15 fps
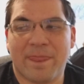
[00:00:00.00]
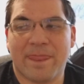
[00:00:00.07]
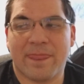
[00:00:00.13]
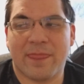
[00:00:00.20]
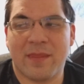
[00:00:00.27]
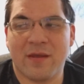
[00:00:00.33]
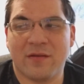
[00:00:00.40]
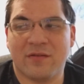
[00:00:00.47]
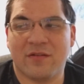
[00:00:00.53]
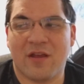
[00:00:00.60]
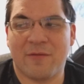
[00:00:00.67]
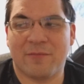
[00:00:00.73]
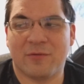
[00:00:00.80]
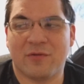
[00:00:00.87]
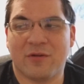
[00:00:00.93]
this
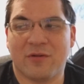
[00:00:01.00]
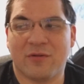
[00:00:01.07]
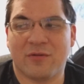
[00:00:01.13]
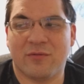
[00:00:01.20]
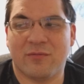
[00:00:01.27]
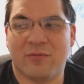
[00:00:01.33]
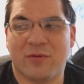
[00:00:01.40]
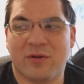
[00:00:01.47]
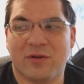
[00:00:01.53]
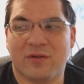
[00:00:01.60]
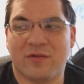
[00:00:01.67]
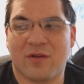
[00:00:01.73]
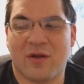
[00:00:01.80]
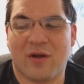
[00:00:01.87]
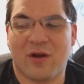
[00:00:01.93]
episode
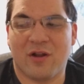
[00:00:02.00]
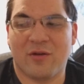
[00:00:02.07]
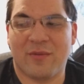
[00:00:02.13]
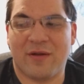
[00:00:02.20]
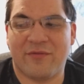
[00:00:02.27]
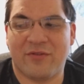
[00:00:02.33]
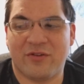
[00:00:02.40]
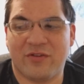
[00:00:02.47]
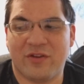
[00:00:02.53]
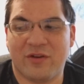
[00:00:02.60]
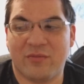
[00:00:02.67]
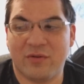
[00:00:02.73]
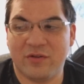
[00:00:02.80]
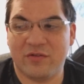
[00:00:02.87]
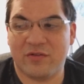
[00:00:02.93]
was all about Vegeta,
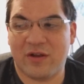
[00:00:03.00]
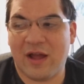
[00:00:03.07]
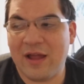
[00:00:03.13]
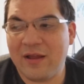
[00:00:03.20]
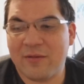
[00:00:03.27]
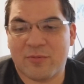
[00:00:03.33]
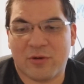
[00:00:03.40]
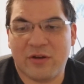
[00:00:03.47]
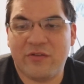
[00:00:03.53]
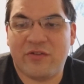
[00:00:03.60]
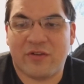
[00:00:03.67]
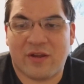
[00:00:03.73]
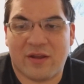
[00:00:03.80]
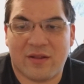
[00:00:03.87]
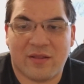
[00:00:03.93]
which I
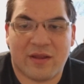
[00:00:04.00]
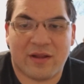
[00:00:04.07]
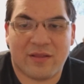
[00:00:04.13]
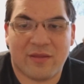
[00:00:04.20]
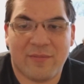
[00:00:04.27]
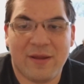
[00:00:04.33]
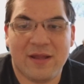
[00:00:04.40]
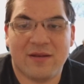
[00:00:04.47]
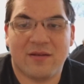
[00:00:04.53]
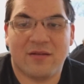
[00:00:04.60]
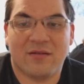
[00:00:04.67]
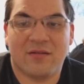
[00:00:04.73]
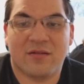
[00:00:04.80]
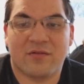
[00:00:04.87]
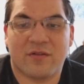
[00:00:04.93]
appreciate. Like, the
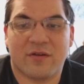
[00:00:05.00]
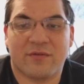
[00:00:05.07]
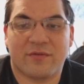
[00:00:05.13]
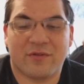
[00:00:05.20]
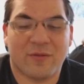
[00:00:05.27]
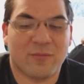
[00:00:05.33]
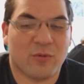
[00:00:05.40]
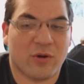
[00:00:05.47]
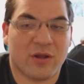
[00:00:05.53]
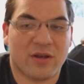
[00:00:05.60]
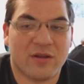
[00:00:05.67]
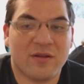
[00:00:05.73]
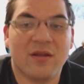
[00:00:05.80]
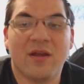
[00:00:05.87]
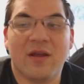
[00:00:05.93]
man deserves some credit.